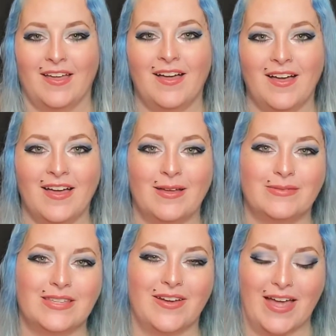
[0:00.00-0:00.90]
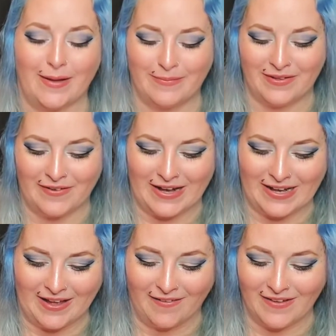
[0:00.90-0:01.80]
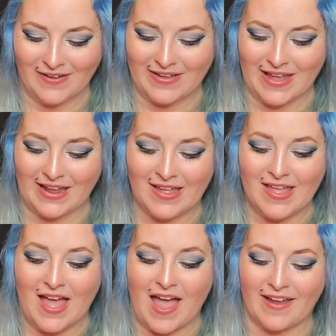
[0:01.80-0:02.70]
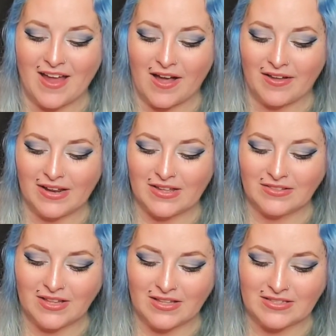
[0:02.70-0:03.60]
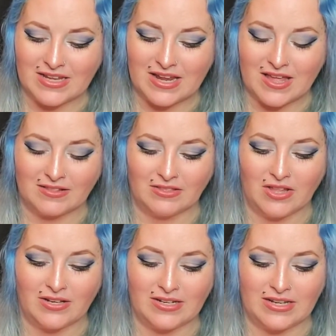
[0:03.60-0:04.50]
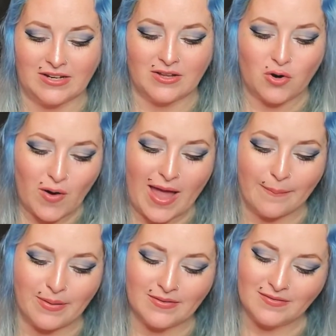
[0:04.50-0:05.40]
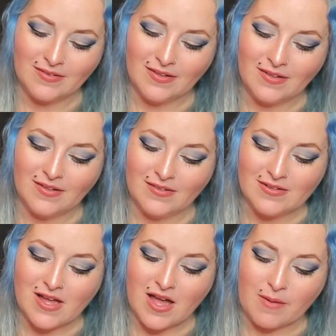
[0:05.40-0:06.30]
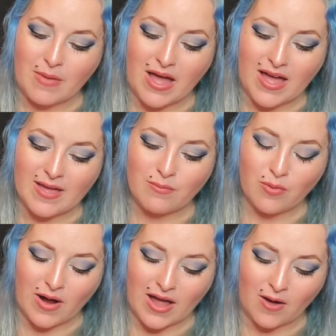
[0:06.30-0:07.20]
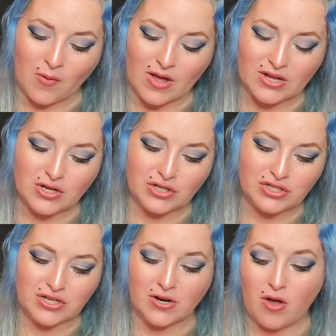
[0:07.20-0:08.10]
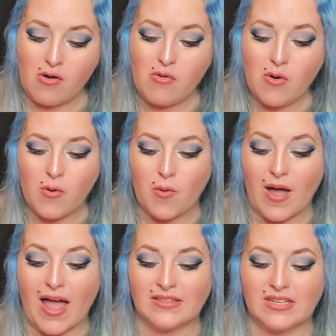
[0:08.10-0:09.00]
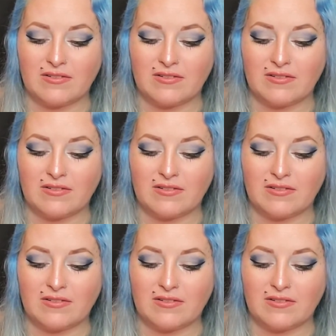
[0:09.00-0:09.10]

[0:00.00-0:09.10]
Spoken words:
oh, I'm so happy right now. Okay, Iconic London, crap. Eyebrow cushion. Oh, I